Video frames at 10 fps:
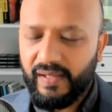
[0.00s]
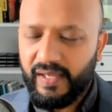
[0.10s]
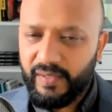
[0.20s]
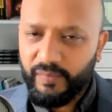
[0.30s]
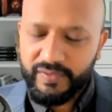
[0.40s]

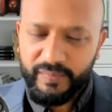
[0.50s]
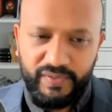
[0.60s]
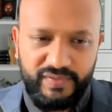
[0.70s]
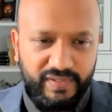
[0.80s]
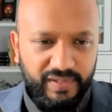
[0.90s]
And it wasn't
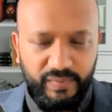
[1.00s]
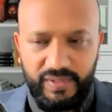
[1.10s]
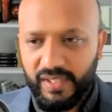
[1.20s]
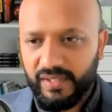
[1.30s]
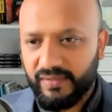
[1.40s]
because of anything we'd
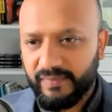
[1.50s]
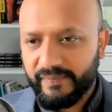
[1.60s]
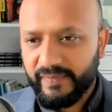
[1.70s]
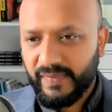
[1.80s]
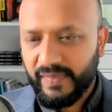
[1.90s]
done.
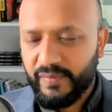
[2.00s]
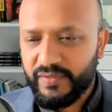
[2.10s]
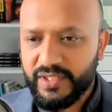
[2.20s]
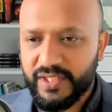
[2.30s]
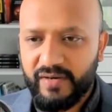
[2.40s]
There was
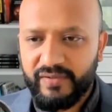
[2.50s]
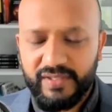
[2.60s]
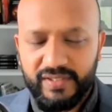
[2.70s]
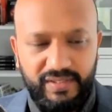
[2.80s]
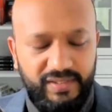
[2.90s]
a
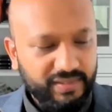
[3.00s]
charity